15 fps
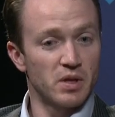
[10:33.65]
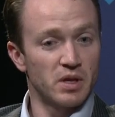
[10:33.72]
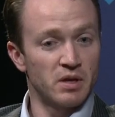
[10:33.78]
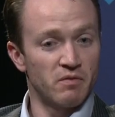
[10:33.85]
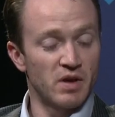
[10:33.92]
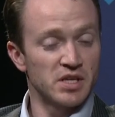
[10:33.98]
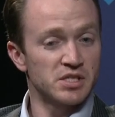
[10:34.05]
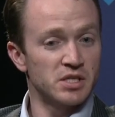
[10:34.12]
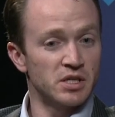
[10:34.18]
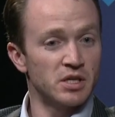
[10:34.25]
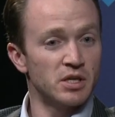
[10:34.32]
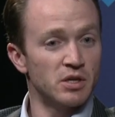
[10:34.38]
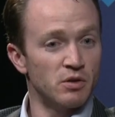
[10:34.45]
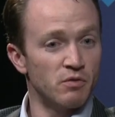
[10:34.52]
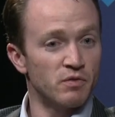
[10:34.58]
investing in
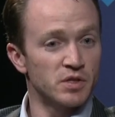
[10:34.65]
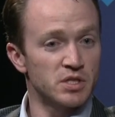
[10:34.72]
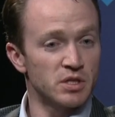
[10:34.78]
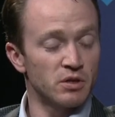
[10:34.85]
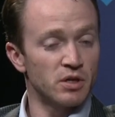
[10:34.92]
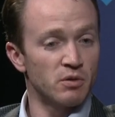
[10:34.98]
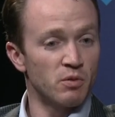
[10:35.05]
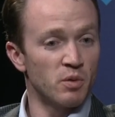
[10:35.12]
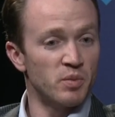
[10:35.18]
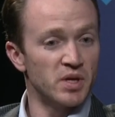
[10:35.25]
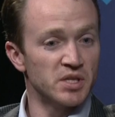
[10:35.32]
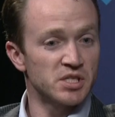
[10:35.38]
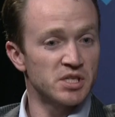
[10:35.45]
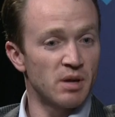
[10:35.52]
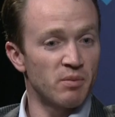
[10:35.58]
a new facility will be a
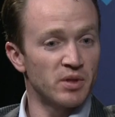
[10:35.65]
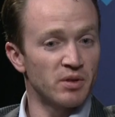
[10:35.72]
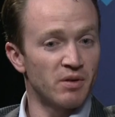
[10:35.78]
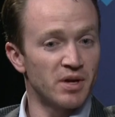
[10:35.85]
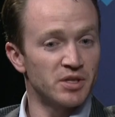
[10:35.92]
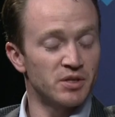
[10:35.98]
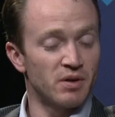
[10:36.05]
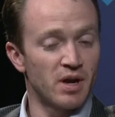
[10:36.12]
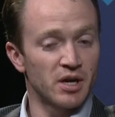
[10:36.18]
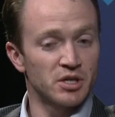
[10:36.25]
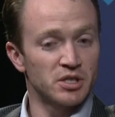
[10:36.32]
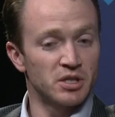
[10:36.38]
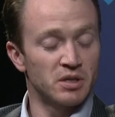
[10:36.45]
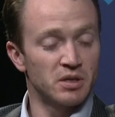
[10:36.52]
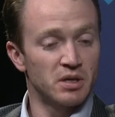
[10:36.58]
step in the right
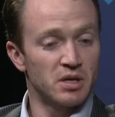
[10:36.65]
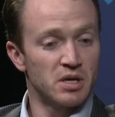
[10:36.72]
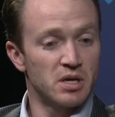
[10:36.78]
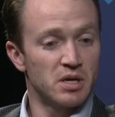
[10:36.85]
direction.